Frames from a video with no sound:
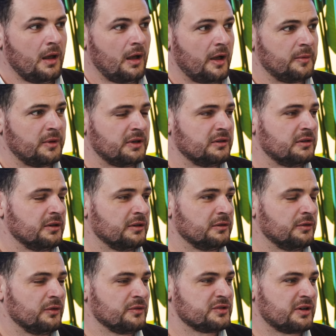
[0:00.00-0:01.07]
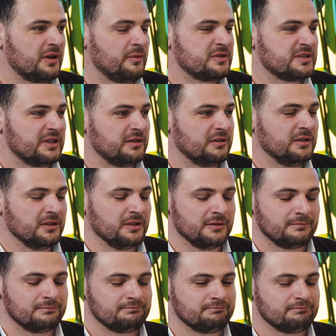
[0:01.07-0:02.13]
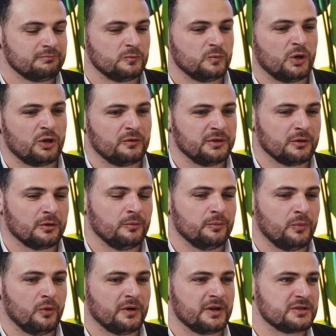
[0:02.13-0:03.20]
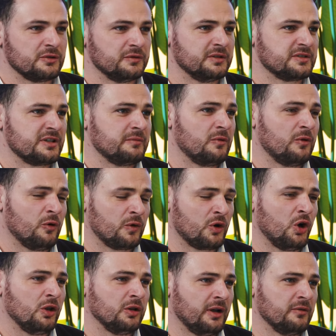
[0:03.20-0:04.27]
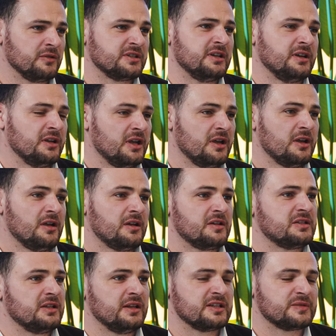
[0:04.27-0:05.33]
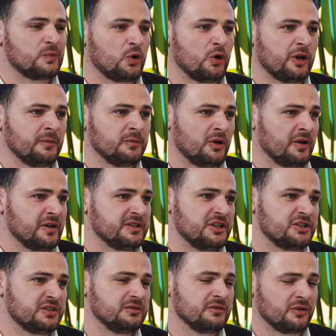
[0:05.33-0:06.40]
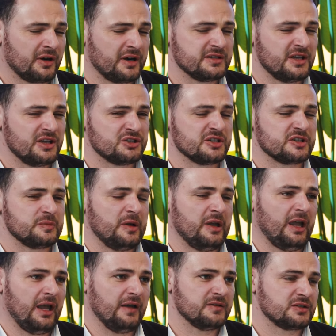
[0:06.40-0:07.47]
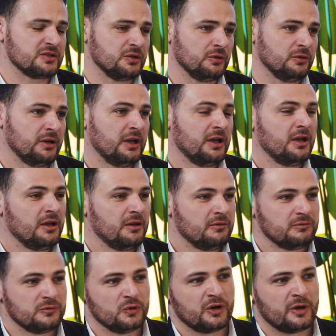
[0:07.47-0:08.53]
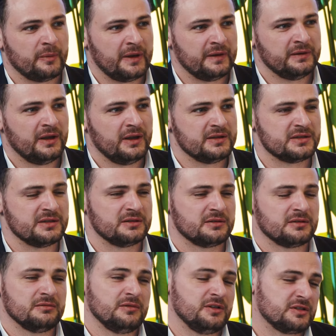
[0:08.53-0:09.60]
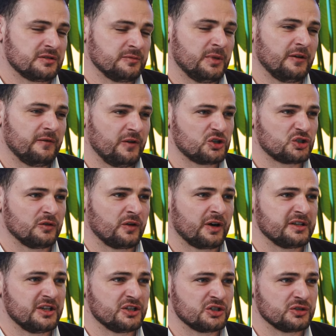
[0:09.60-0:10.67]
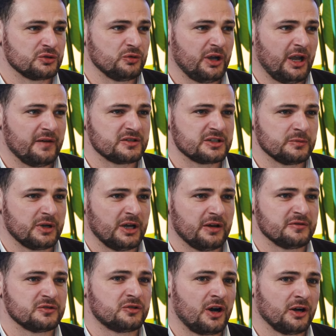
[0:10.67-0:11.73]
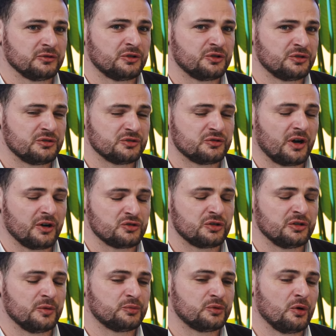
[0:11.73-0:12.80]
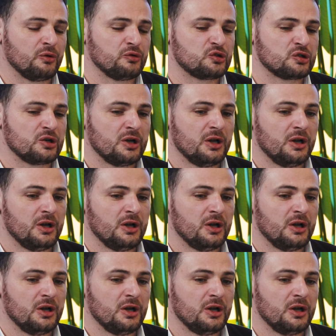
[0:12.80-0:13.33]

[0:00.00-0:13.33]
I mean, those are, I would say, one of the components of some overall, I would say, resilience program the organizations may have. So DORA mandates it's beneficial for organizations to have some kind of structured approach